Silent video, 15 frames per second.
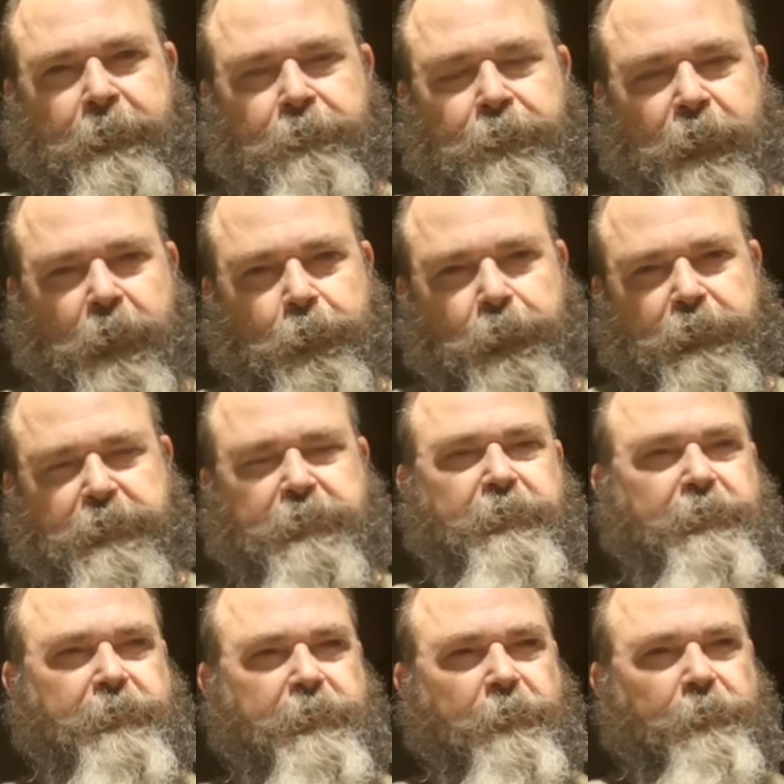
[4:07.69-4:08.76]
If they were to
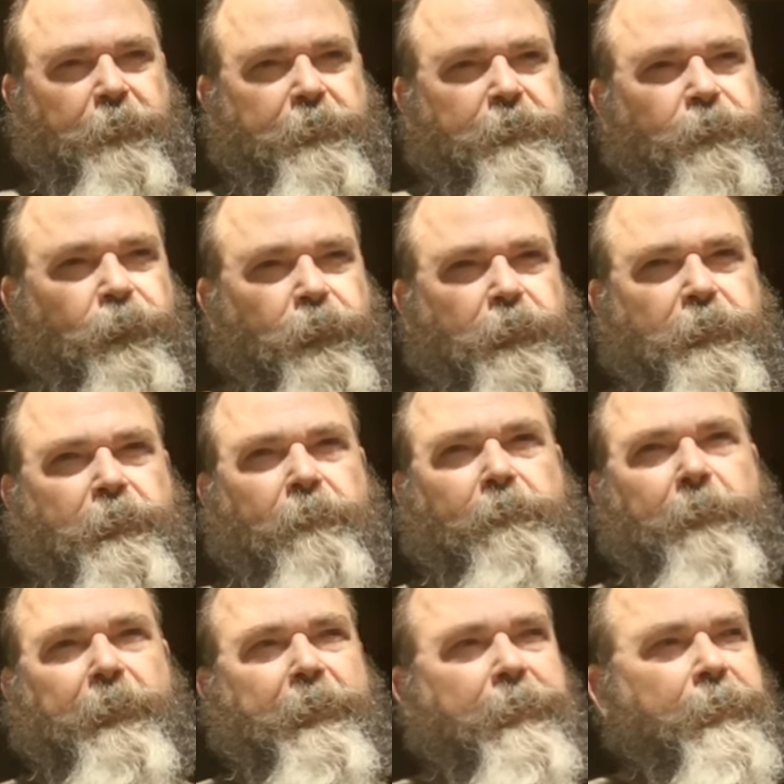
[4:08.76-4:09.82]
see some of this footage of
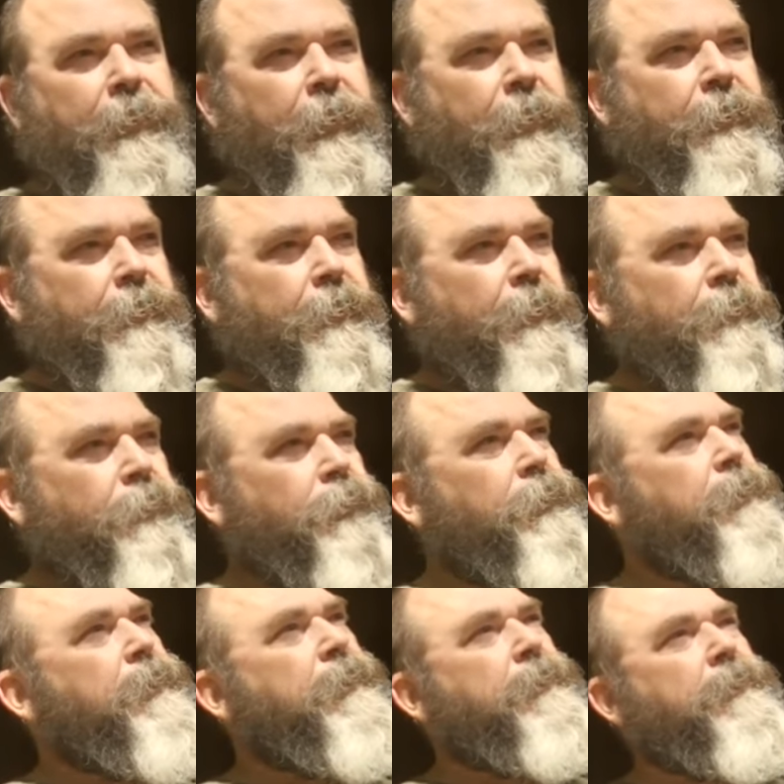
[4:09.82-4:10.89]
me cutting down
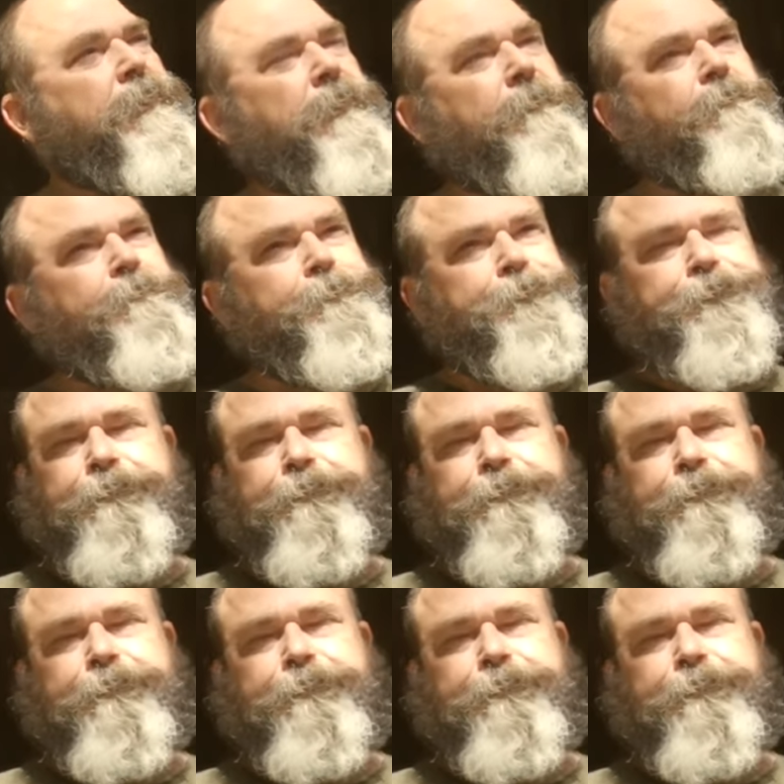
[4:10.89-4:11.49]
trees and